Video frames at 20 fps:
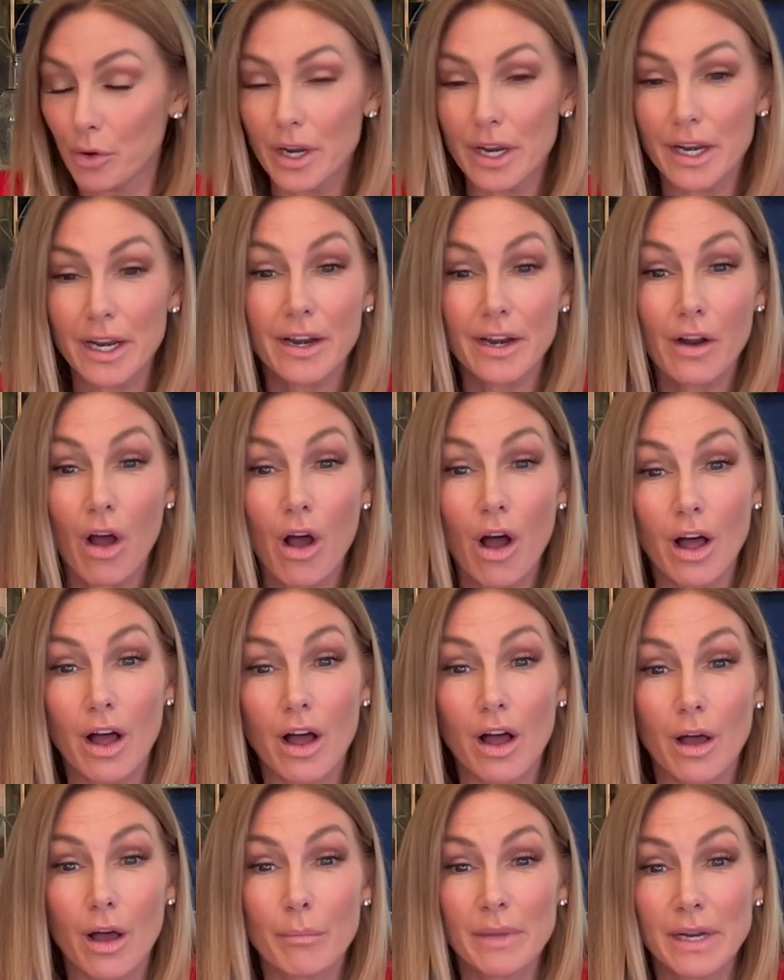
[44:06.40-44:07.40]
it in
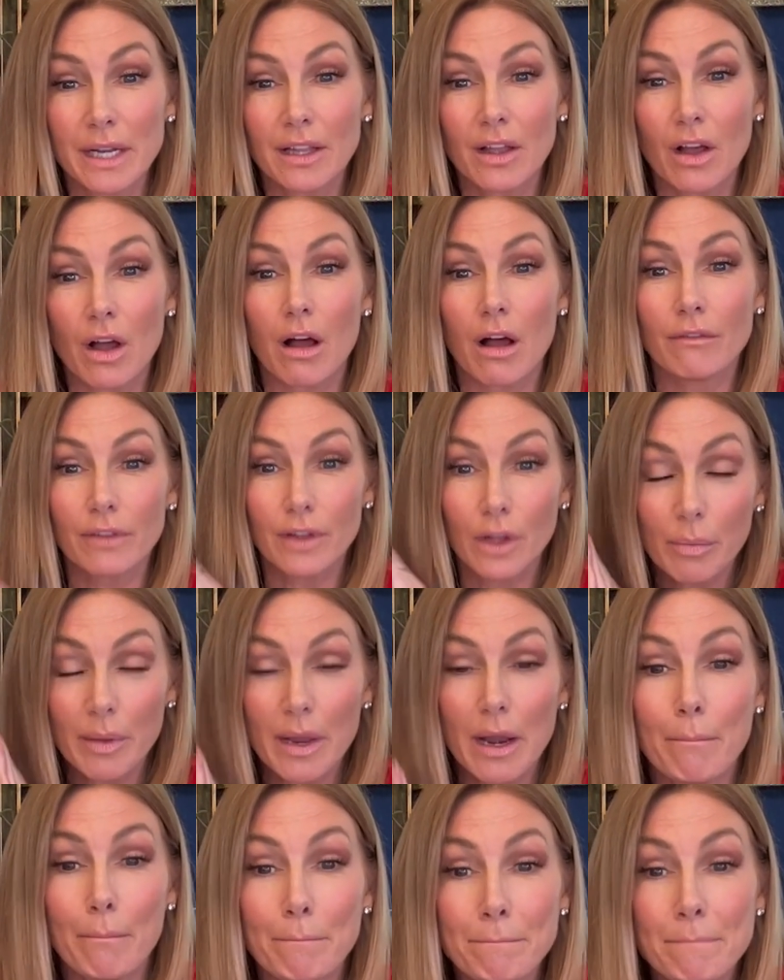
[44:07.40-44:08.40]
a manila envelope
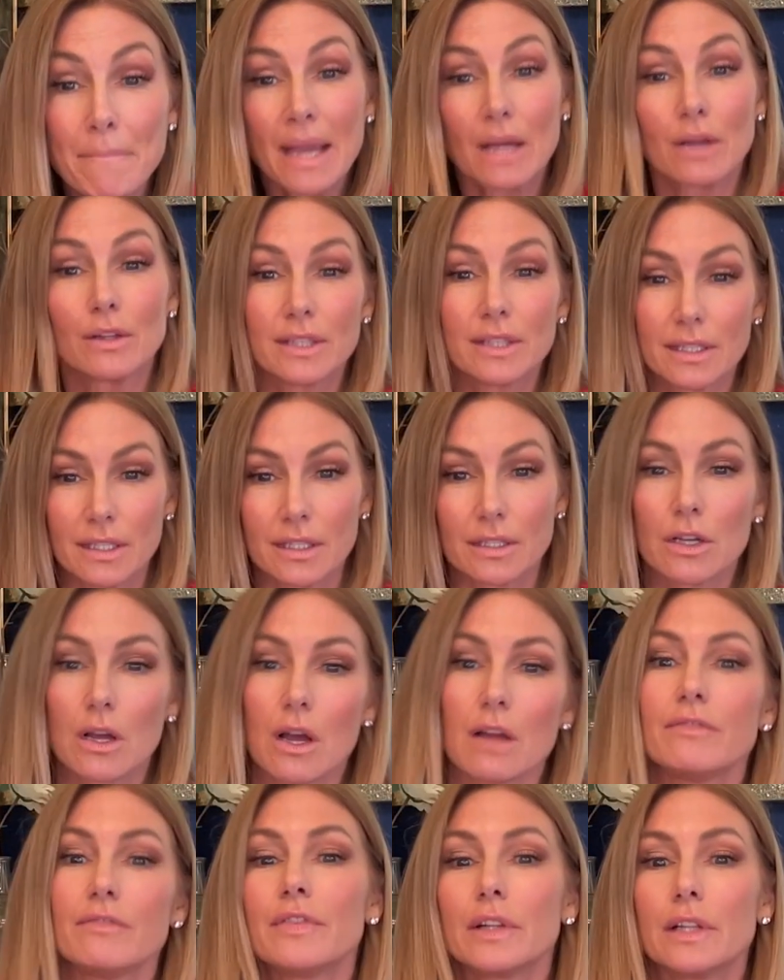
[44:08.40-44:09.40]
and mailed it to
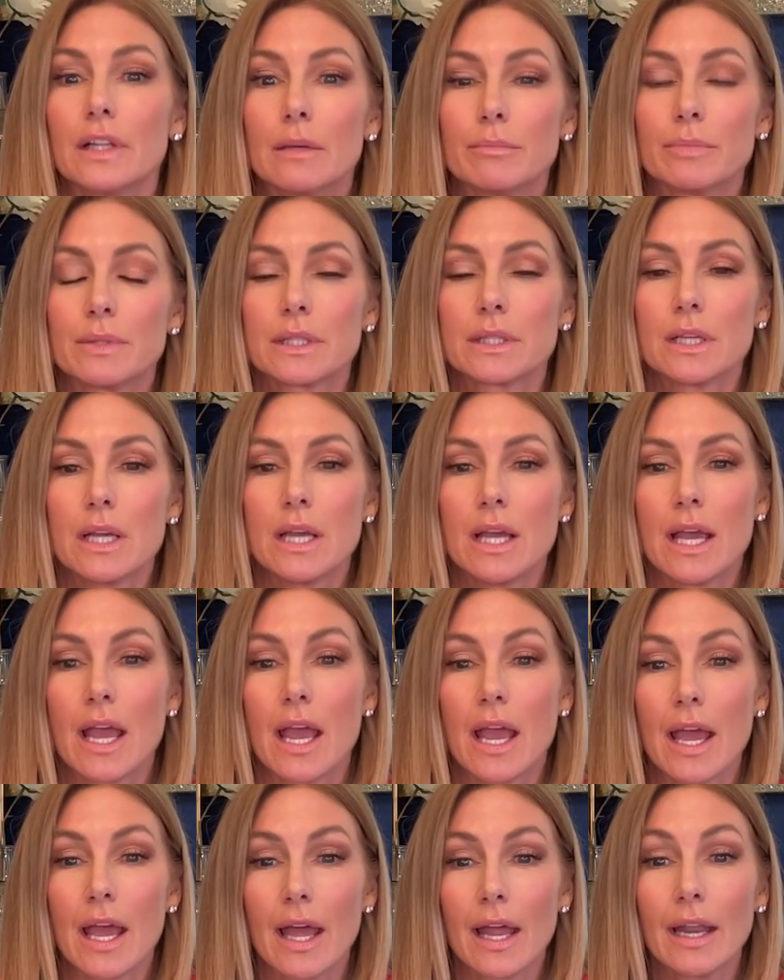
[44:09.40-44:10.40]
Todd Phillips.
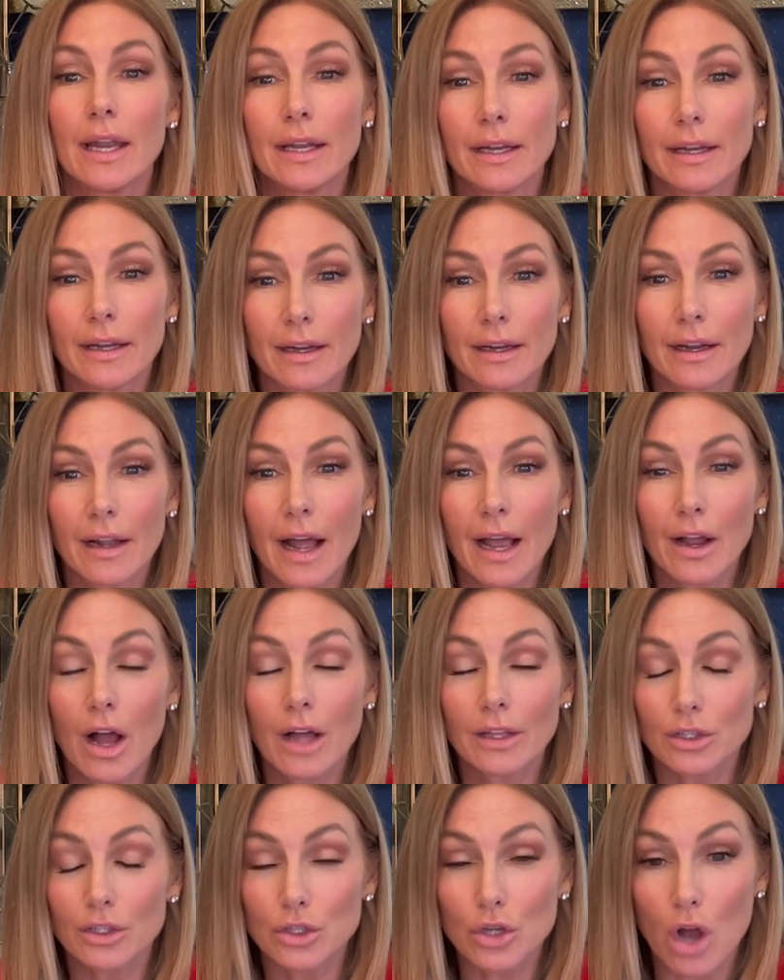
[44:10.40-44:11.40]
And I
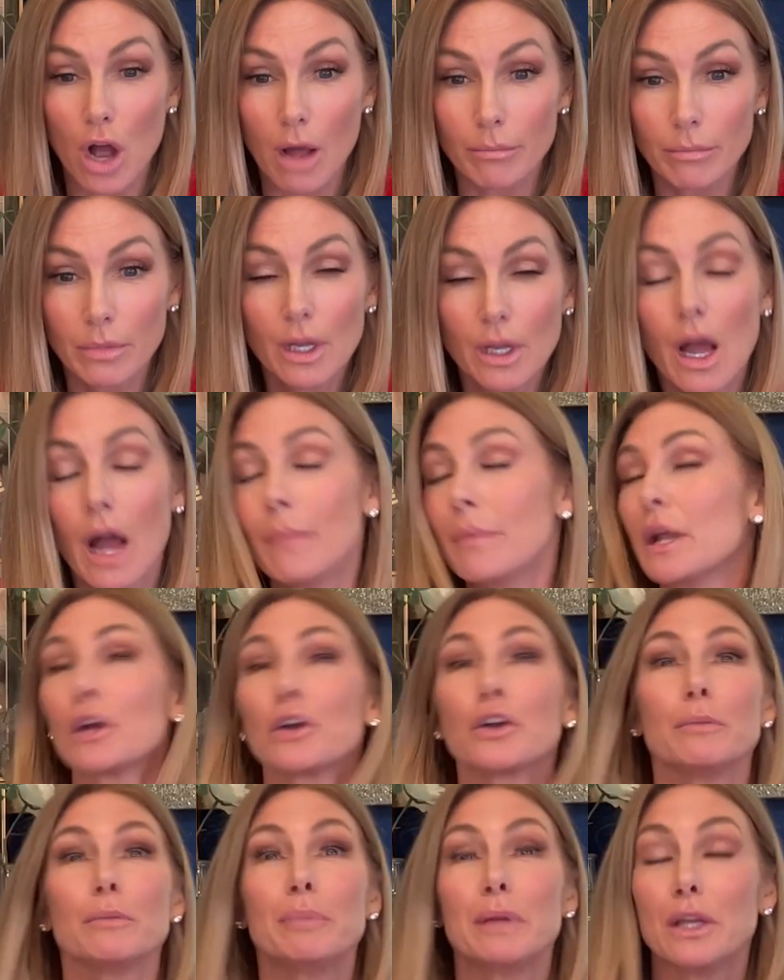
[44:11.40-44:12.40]
got the job. I mean, it
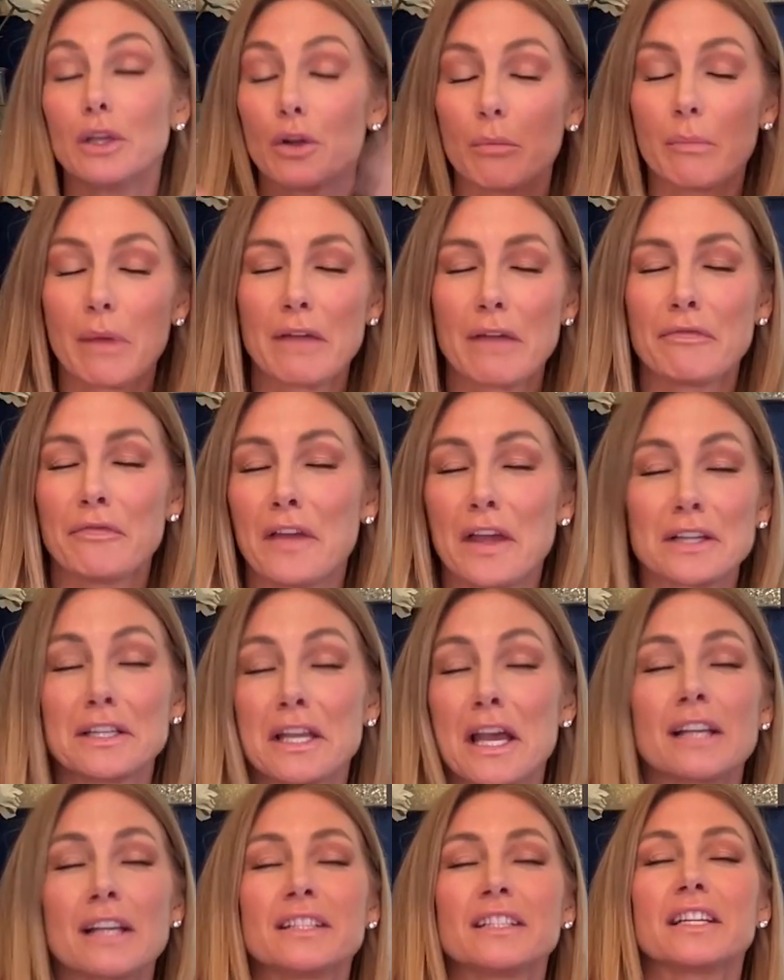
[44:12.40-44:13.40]
could be, my
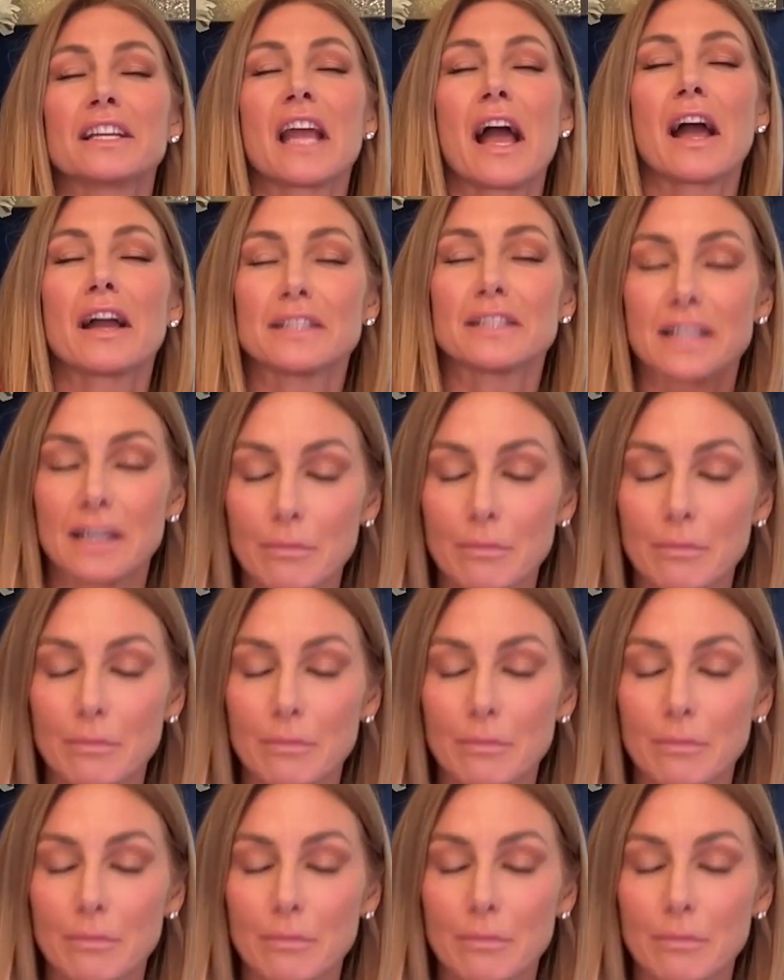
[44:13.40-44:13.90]
fantastic acting,